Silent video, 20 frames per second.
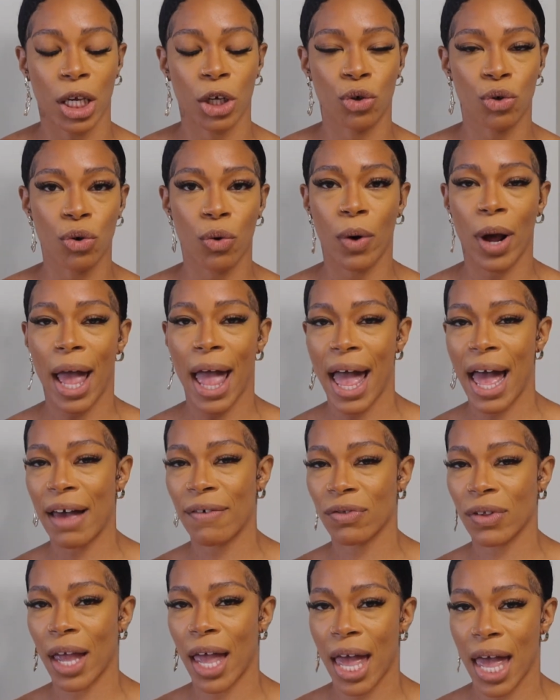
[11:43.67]
Like, you don't
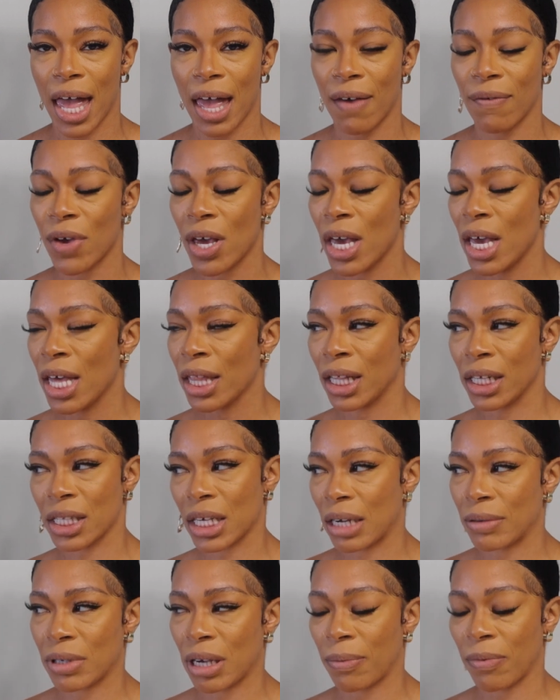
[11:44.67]
have to have the
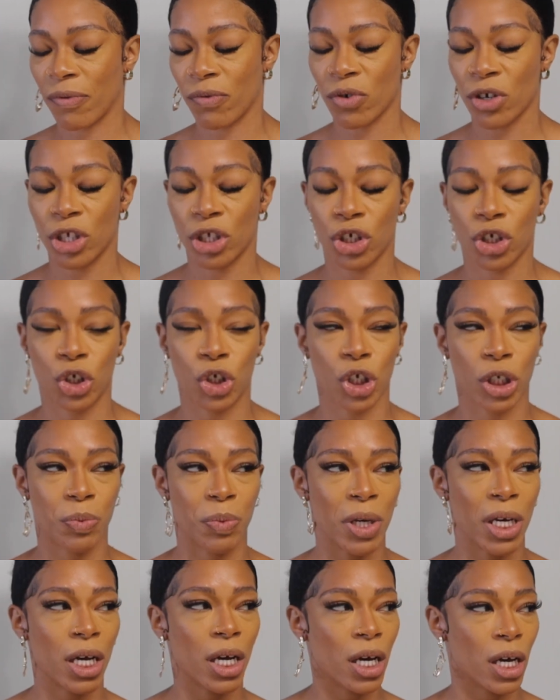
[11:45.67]
same type of friends
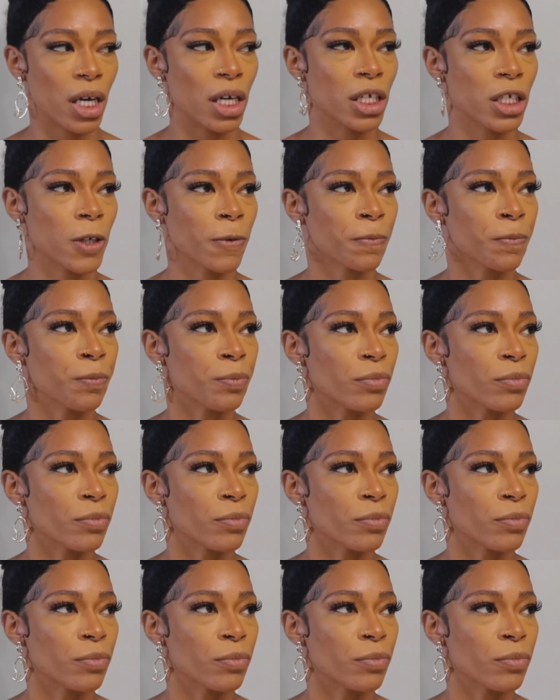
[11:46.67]
just because,